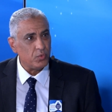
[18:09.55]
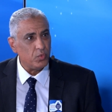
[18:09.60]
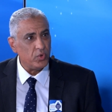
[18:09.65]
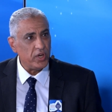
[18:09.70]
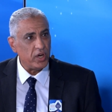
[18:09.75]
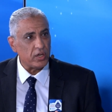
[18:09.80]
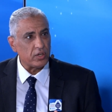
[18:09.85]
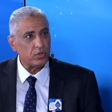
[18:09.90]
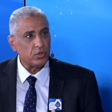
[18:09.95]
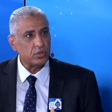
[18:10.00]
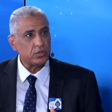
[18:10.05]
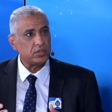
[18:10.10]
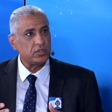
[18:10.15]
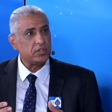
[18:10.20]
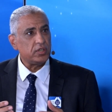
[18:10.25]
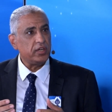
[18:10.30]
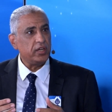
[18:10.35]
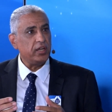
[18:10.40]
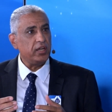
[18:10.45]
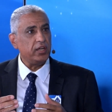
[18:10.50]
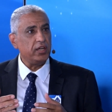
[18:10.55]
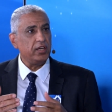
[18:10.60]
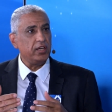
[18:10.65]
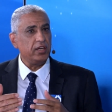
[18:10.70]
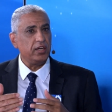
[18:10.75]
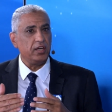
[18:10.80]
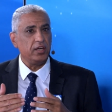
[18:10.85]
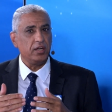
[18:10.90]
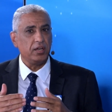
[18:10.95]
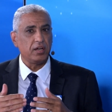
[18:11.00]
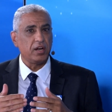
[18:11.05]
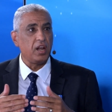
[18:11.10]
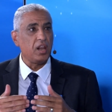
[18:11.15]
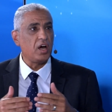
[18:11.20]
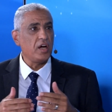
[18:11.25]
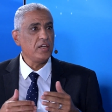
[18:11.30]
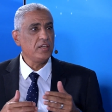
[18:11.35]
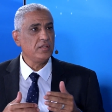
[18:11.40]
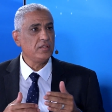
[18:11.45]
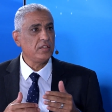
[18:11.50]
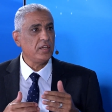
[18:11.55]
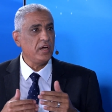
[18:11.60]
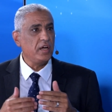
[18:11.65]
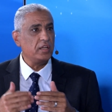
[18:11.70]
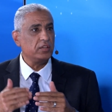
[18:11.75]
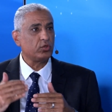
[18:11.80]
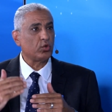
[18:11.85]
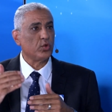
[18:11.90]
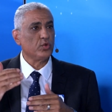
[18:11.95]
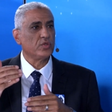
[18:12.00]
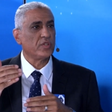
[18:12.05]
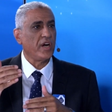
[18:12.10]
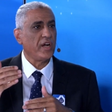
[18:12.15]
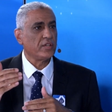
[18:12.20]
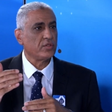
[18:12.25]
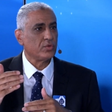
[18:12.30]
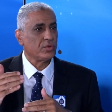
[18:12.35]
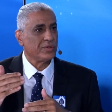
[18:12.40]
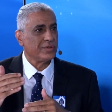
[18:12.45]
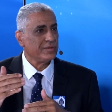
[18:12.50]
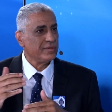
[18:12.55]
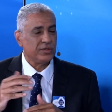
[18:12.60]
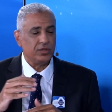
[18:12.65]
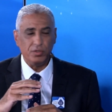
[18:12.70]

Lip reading: We are not a client and contractor.